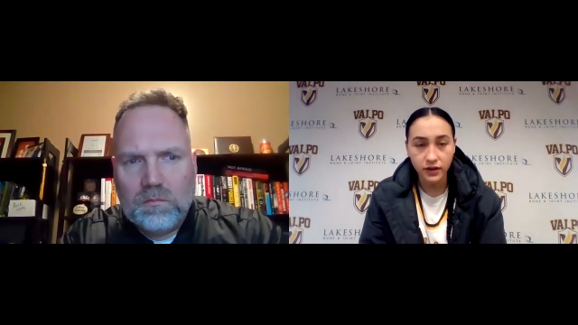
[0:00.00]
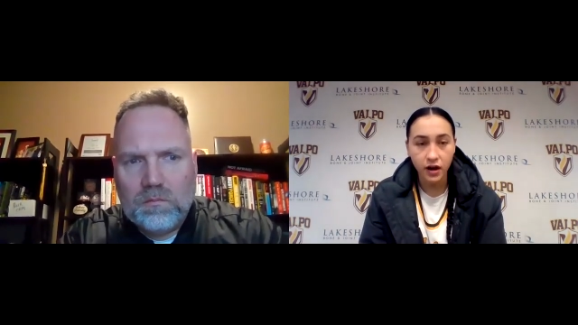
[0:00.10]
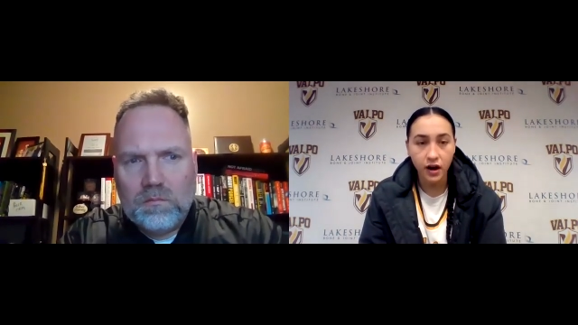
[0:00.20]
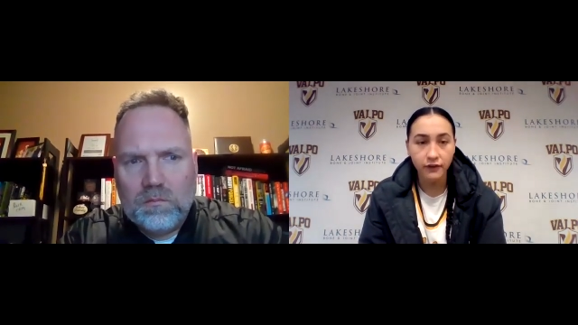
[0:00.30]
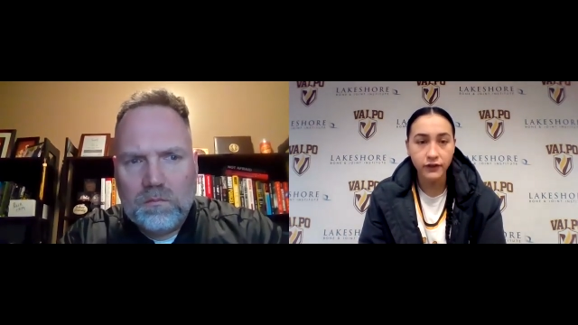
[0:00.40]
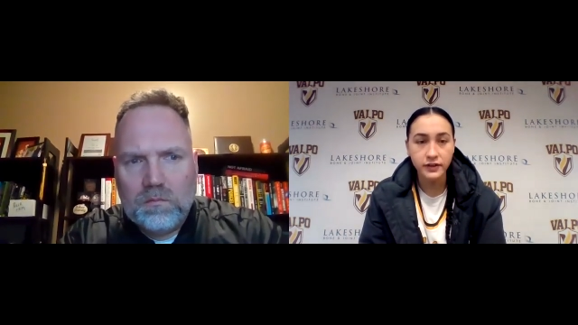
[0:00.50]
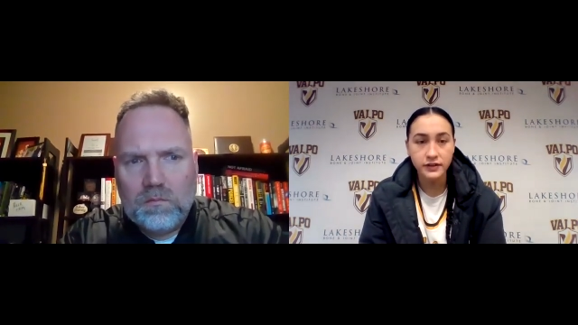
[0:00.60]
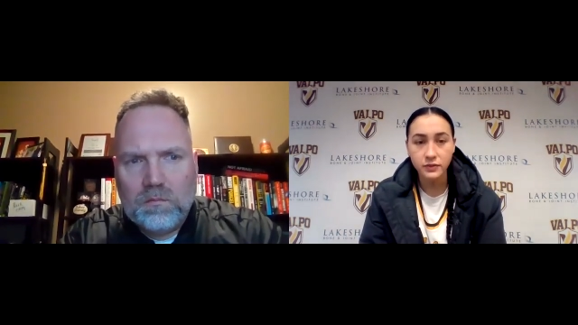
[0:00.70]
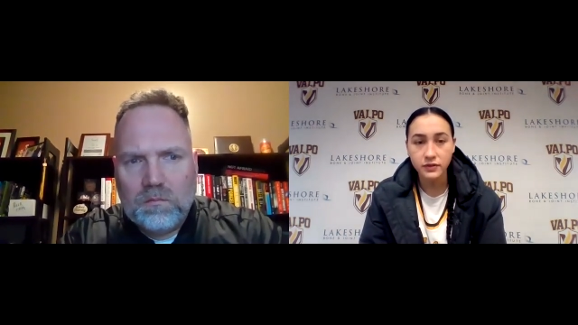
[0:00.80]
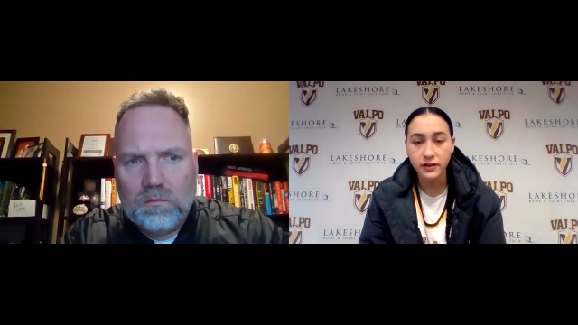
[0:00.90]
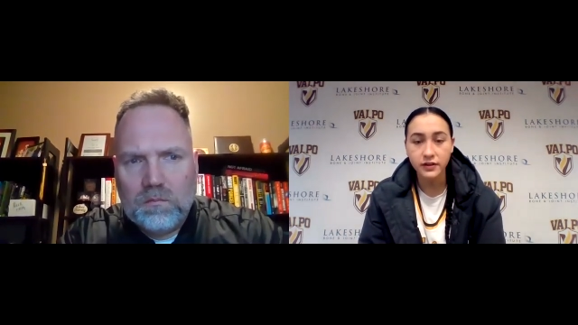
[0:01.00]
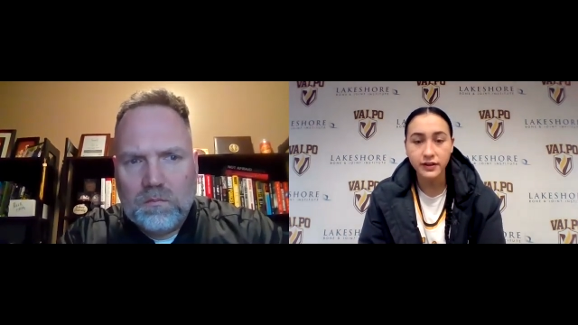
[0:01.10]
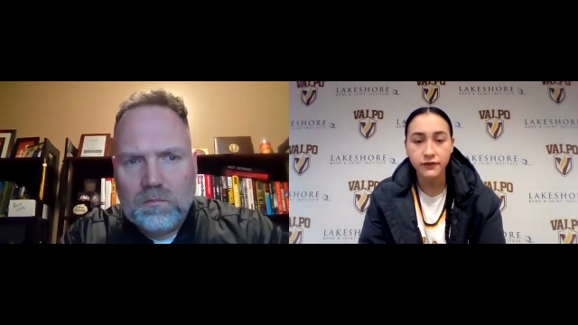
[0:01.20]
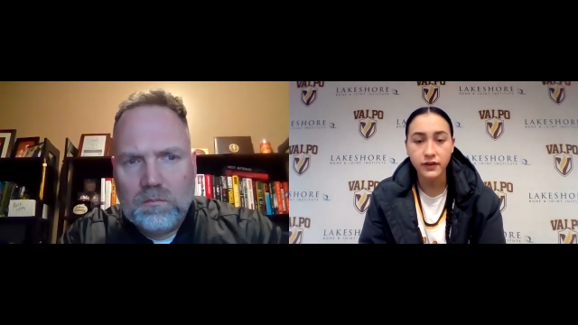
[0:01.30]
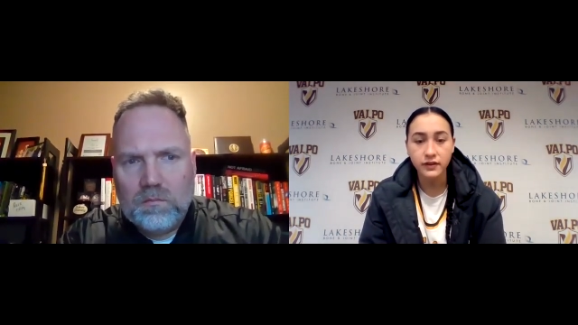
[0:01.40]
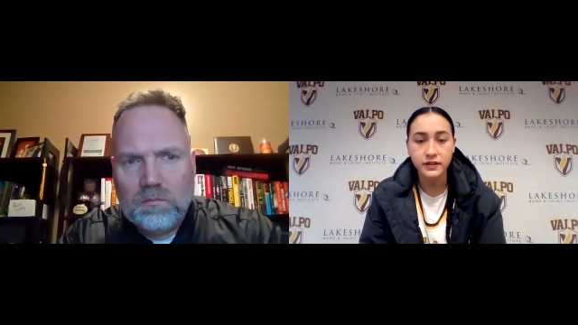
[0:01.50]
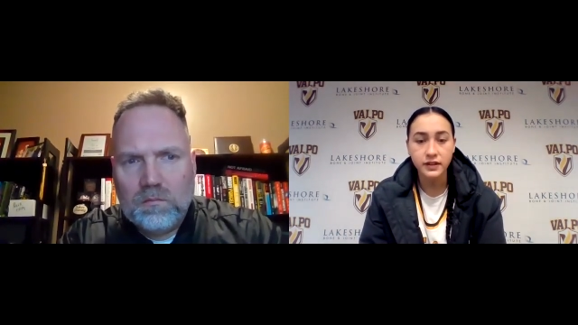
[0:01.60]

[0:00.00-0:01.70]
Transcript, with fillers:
Speaker 1: within our offense and within our defense.